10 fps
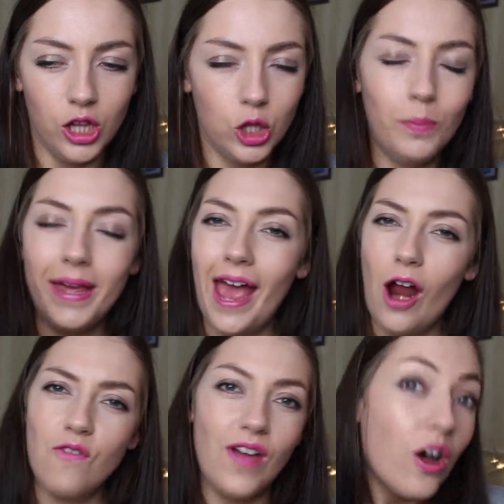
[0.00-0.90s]

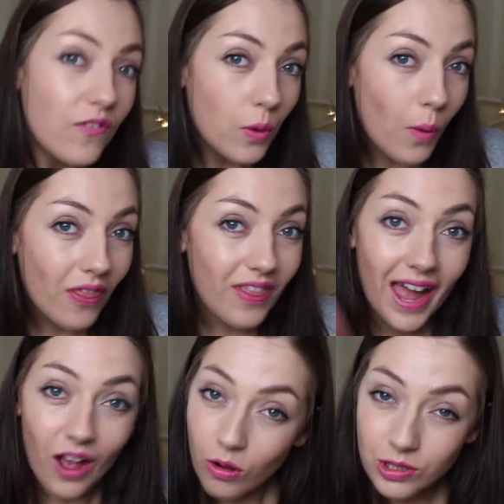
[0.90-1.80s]
Lumiere Velvet one
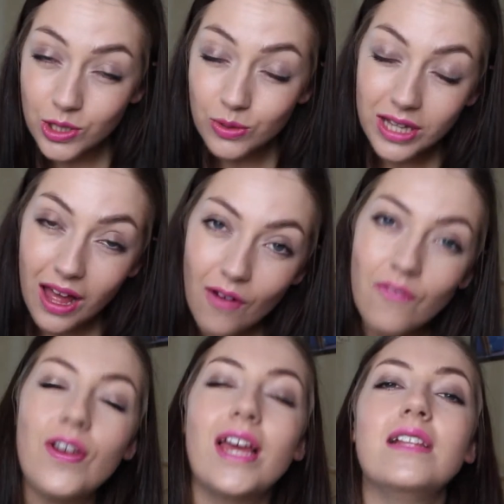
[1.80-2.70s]
that I also
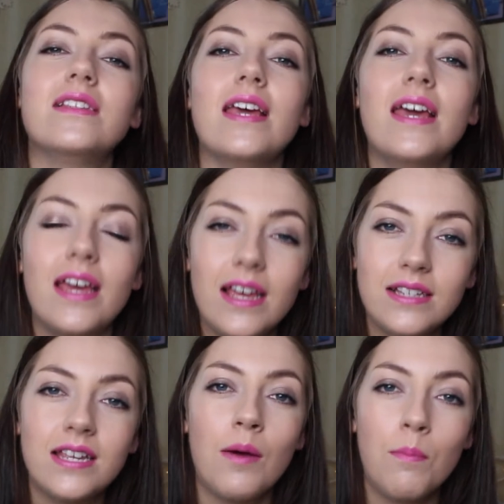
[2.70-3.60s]
love. It's, it
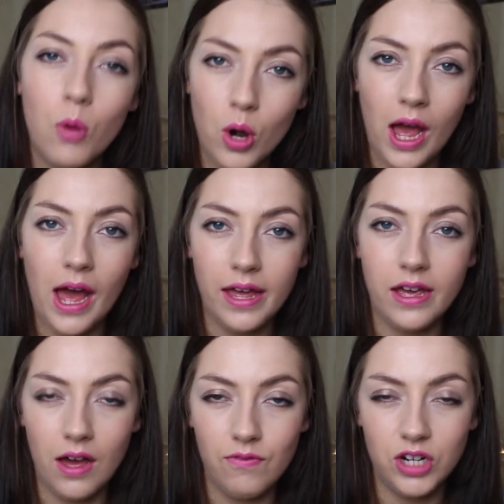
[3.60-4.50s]
is more high
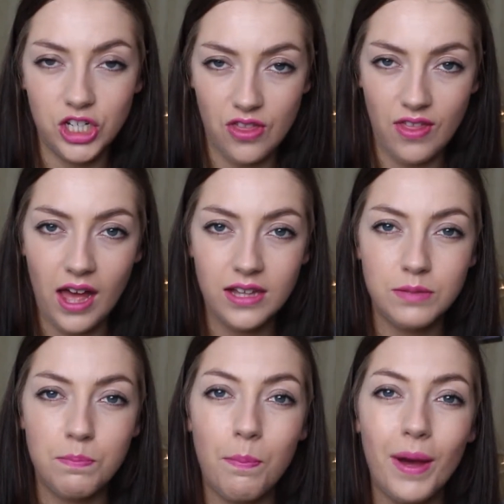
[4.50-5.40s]
coverage than
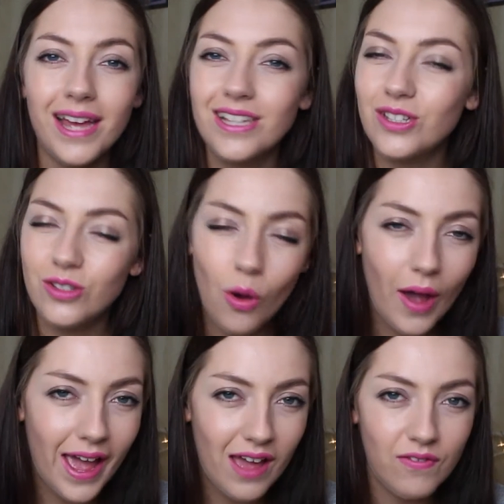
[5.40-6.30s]
that, but it's
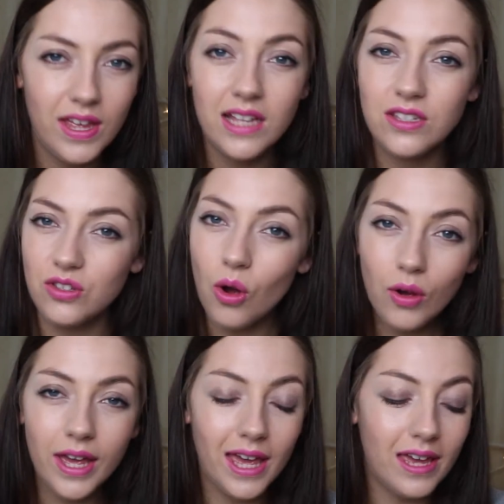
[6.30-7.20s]
not heavy, it's
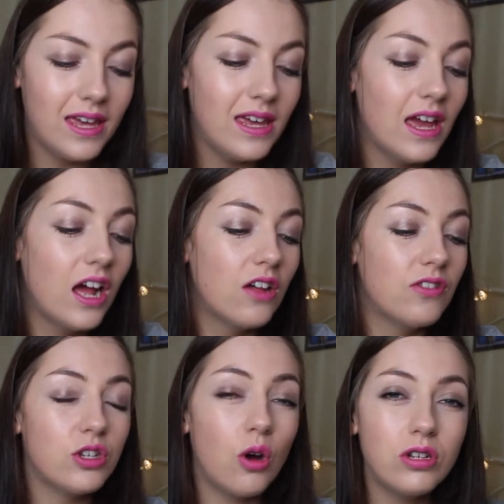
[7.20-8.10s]
not cakey.
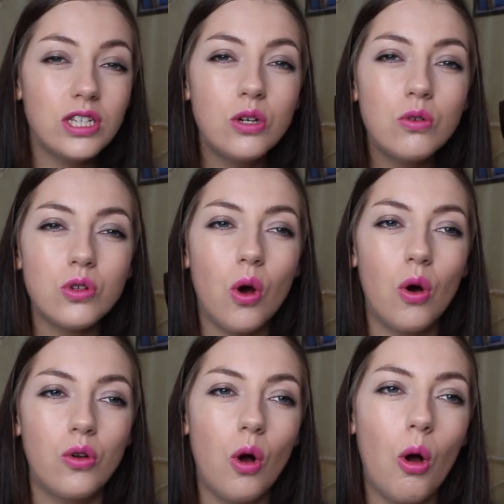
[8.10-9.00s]
This honestly goes
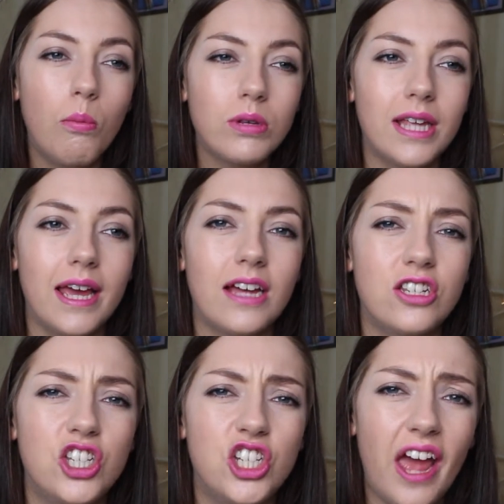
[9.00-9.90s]
on almost like
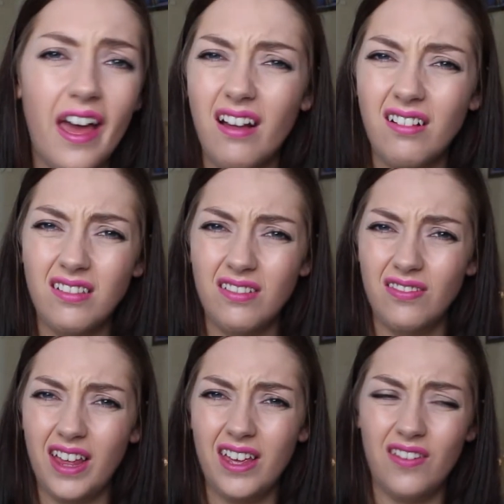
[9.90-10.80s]
a gel
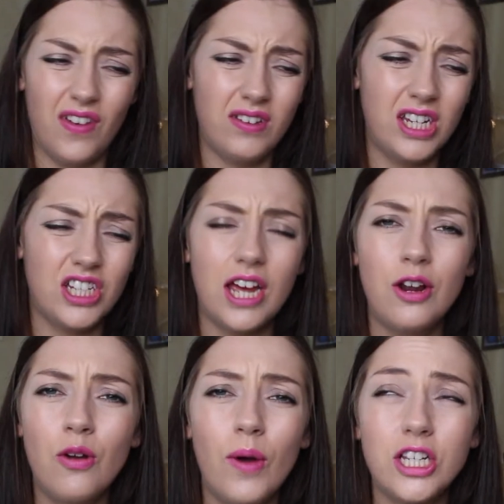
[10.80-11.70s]
like foundation. I
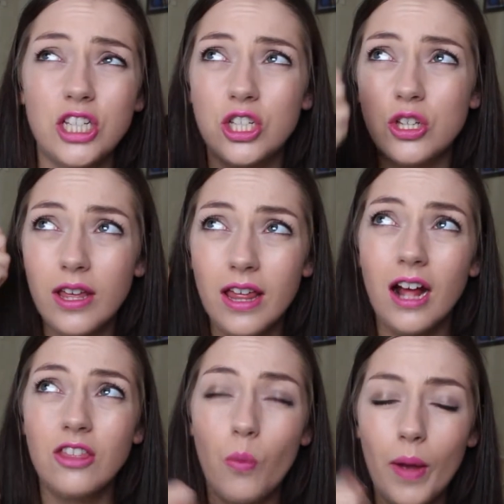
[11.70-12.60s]
don't know, it just, it,
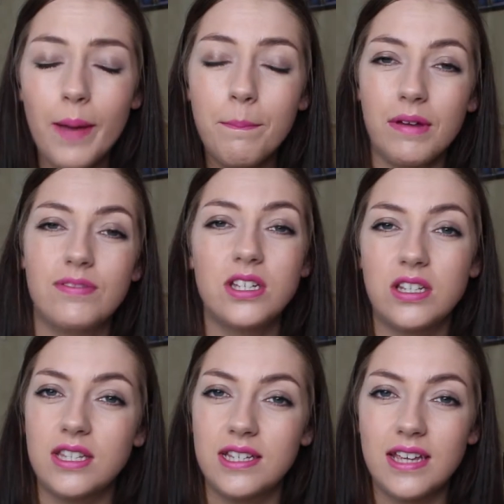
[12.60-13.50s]
the way it buffs
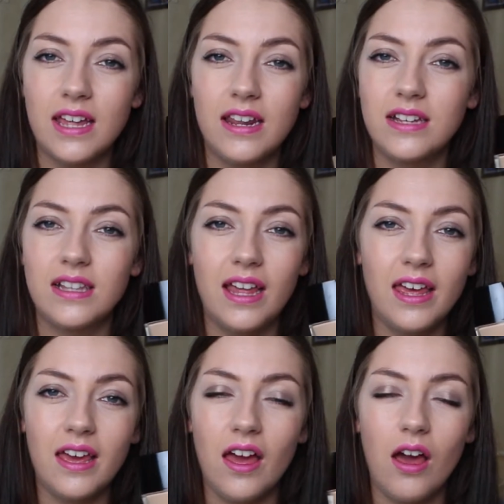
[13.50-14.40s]
into the skin is
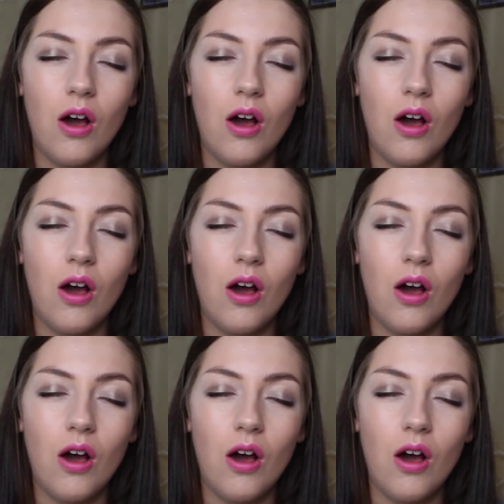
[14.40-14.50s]
like,